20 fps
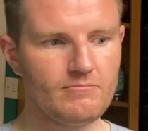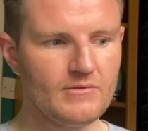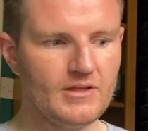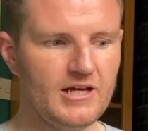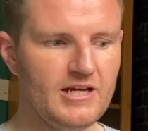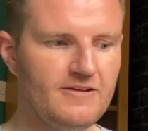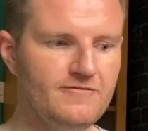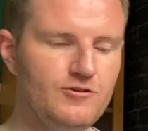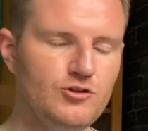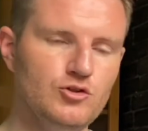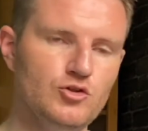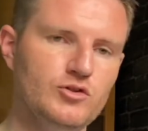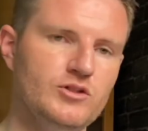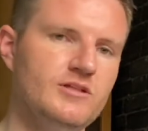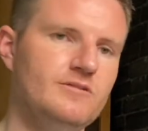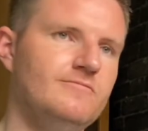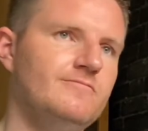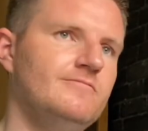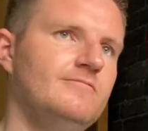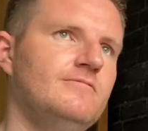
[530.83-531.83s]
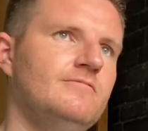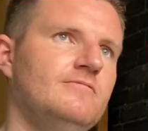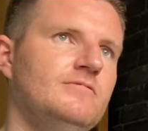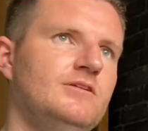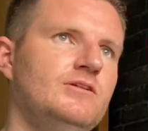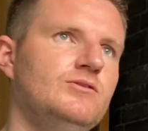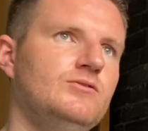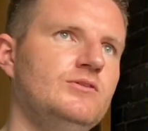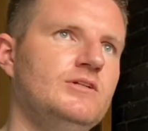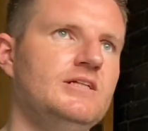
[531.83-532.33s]
And if you look at,
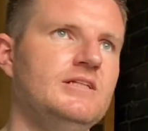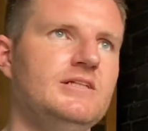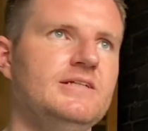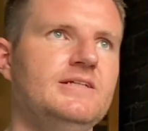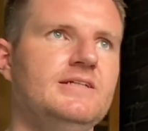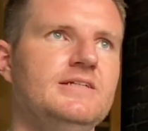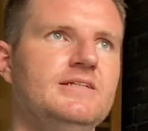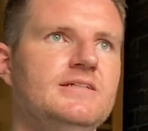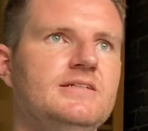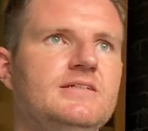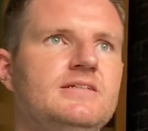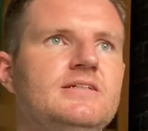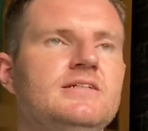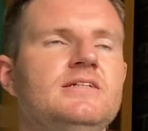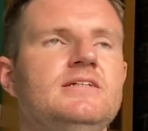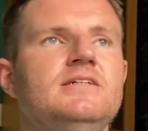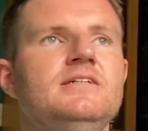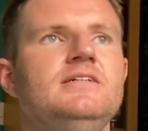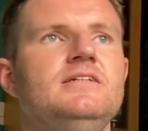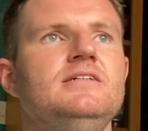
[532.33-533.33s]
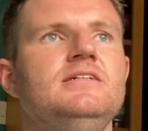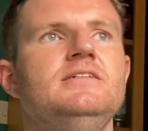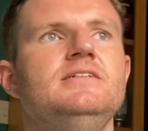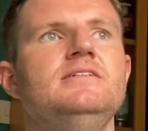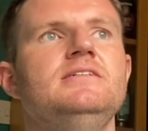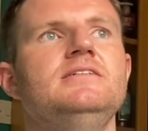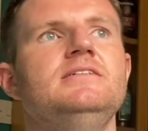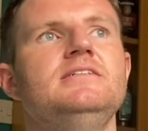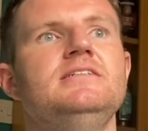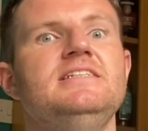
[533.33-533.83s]
you know, nearly
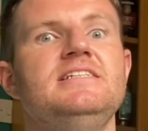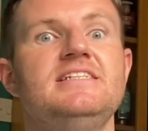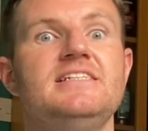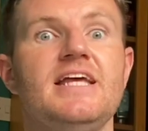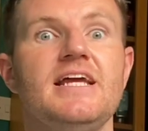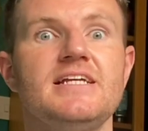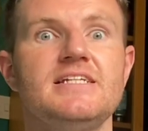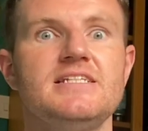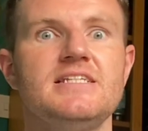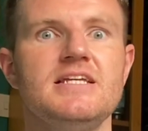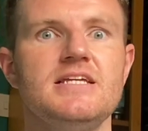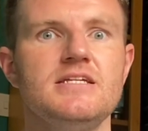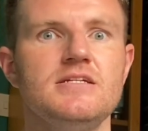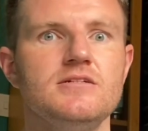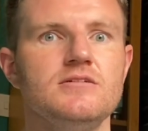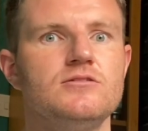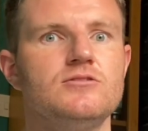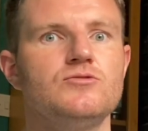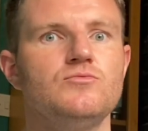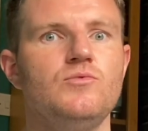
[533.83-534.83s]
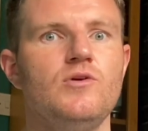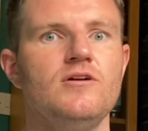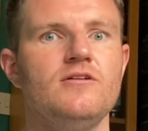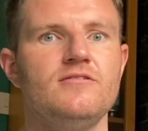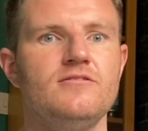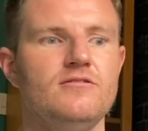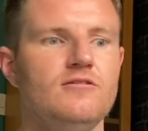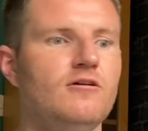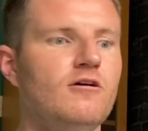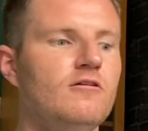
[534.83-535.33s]
60 years worth
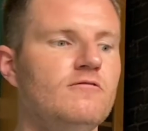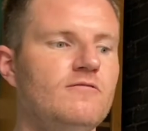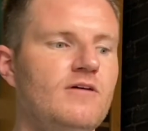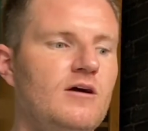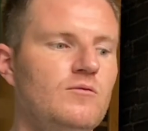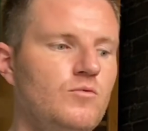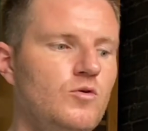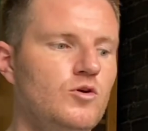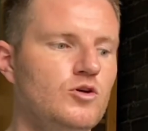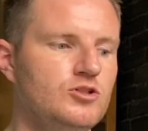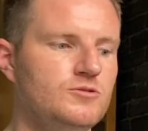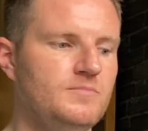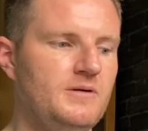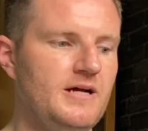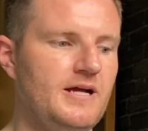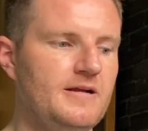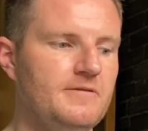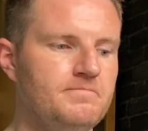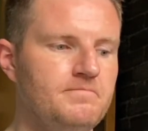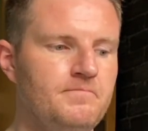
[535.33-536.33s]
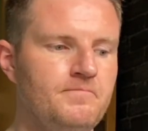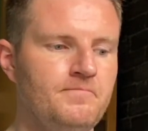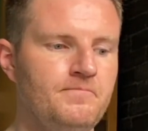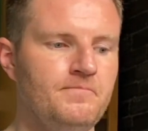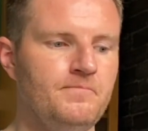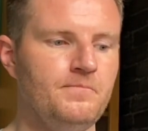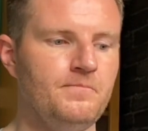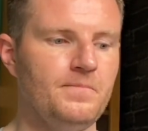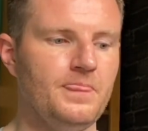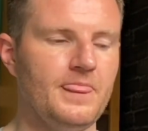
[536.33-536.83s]
of a washback,
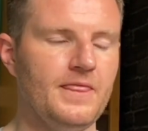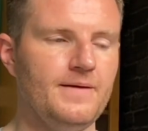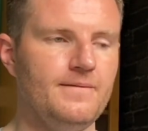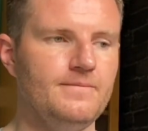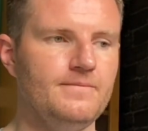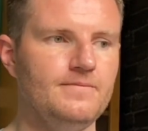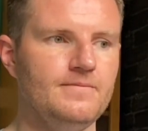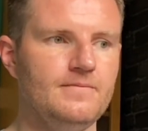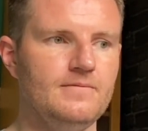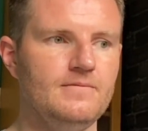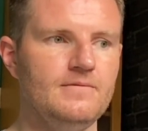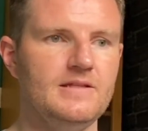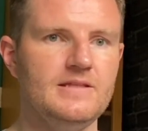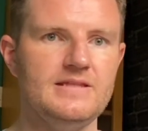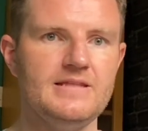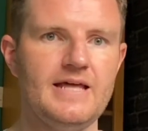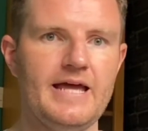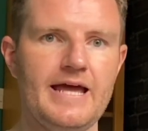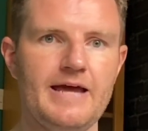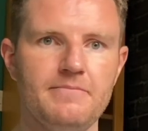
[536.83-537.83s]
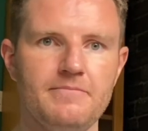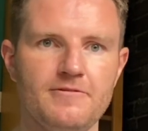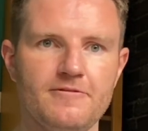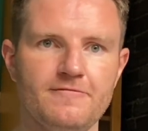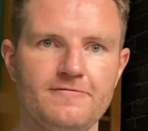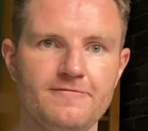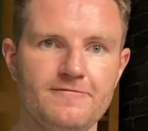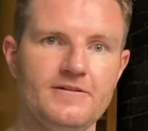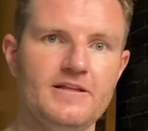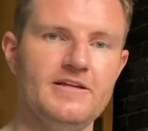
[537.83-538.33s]
the depth
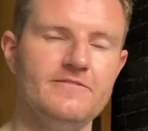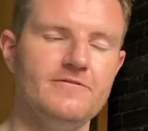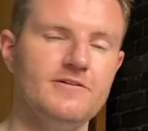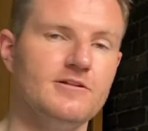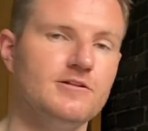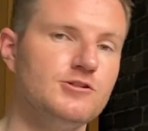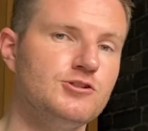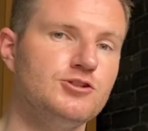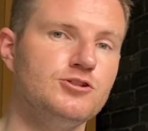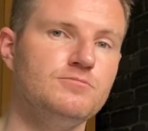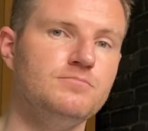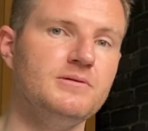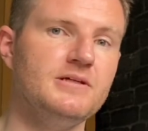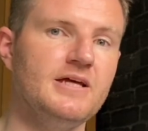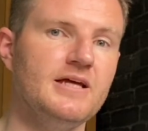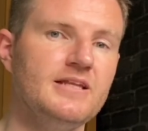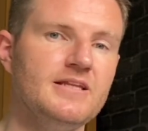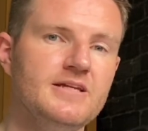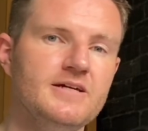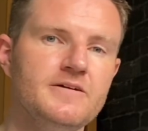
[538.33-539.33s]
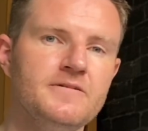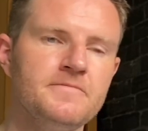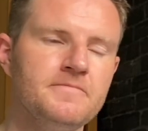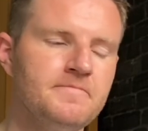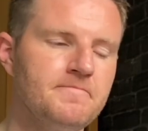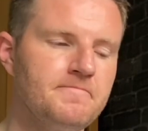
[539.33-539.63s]
of flavour that should be in there,